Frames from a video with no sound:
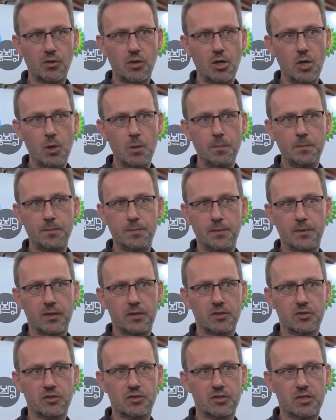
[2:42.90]
Europe
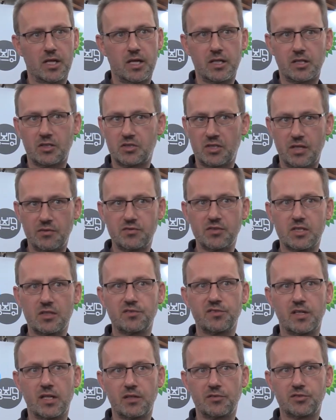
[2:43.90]
is like
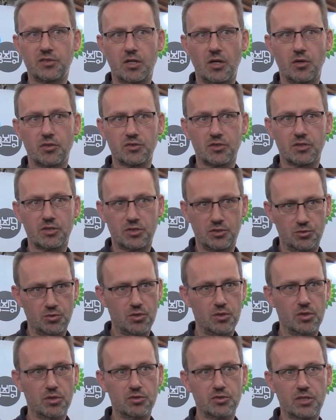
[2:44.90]
seventy-five thousand
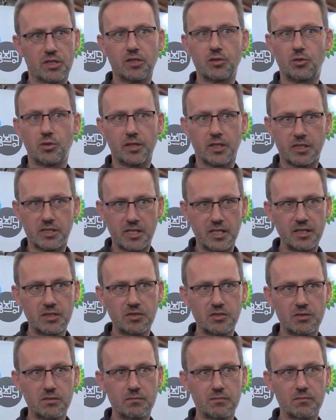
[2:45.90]
euros, including
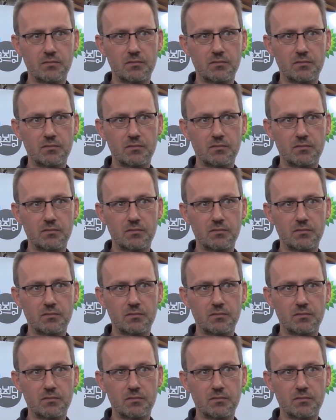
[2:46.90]
tax.